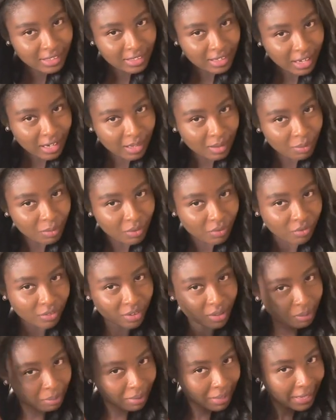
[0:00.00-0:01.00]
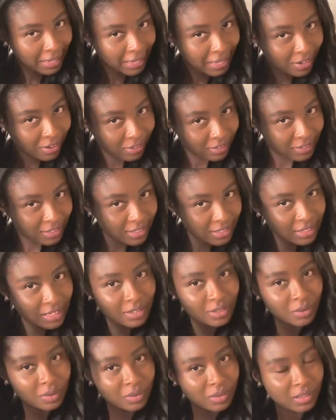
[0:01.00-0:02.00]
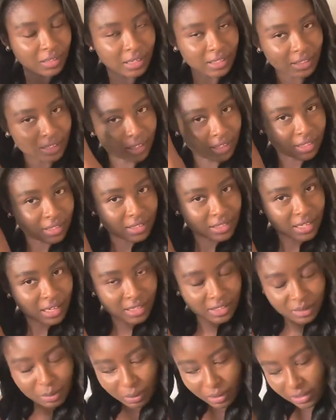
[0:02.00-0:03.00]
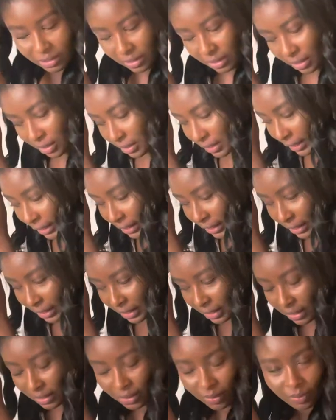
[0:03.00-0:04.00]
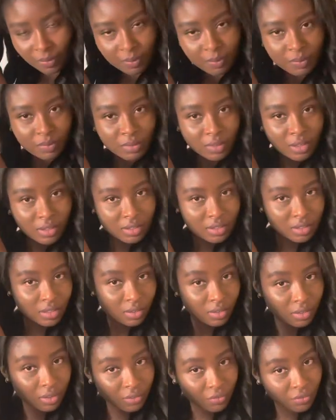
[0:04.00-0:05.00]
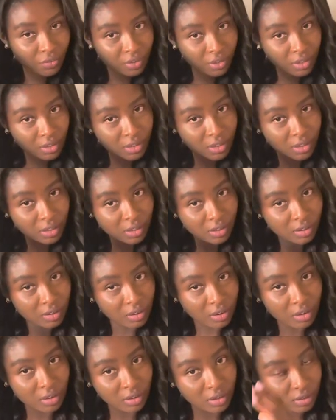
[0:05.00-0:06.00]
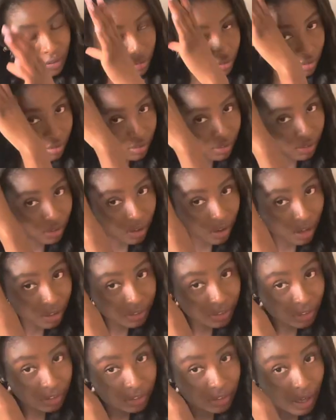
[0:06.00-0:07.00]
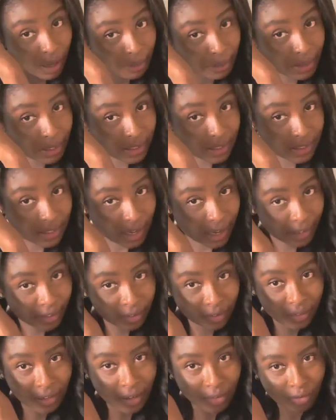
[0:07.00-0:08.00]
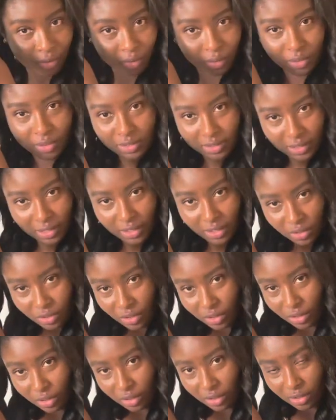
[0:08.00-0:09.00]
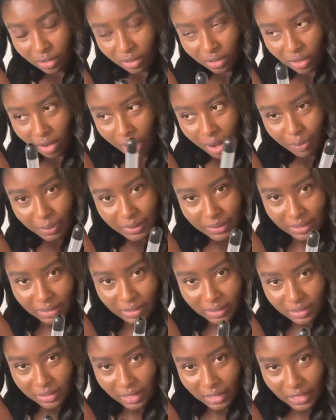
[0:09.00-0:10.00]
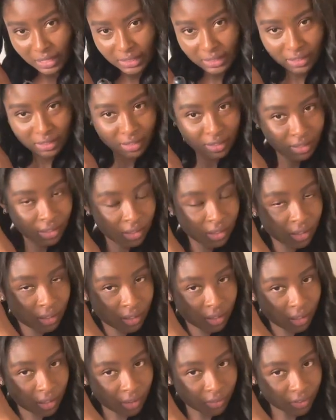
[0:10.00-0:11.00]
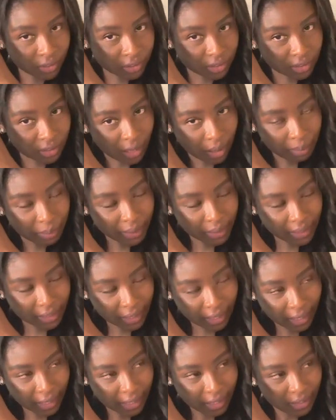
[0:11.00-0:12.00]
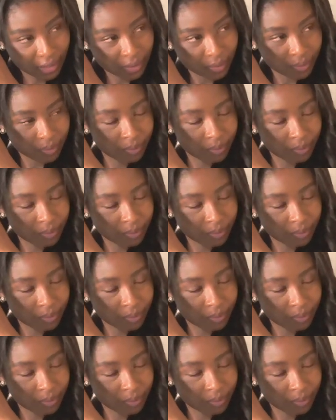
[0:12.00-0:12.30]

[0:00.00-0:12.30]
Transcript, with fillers: how come the front of my hair on this side don't look like the other side? It's because of your technique. So if you're on your dominant side never looks like your opposite side, of your dominant hand,